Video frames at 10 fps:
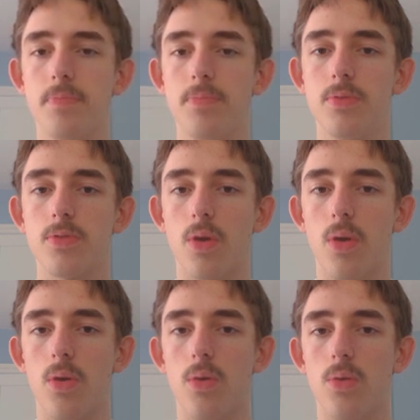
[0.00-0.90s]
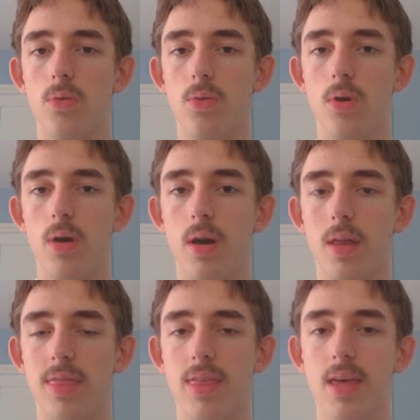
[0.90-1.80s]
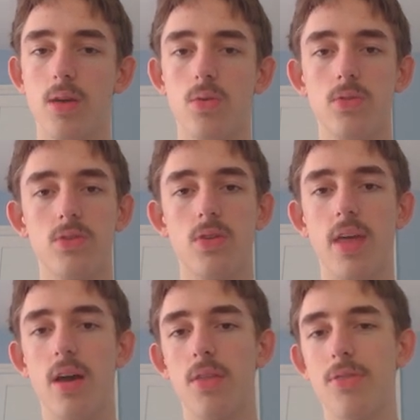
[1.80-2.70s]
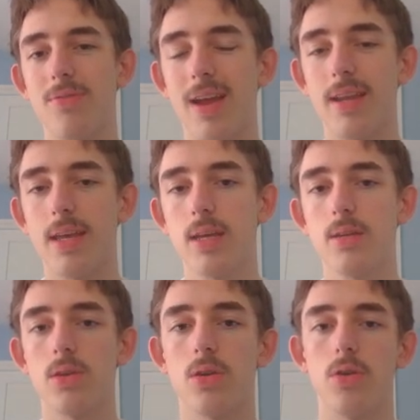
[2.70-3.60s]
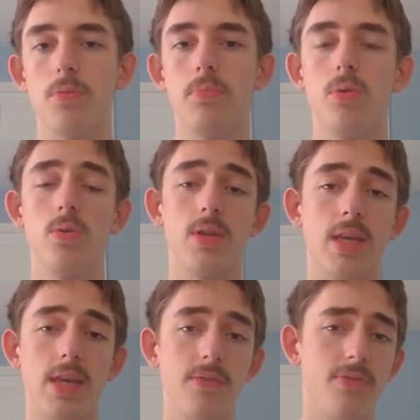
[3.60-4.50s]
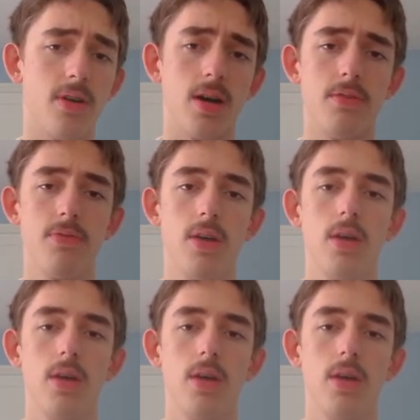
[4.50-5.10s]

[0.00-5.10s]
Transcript: So I think also they are threatening to go pawn to e5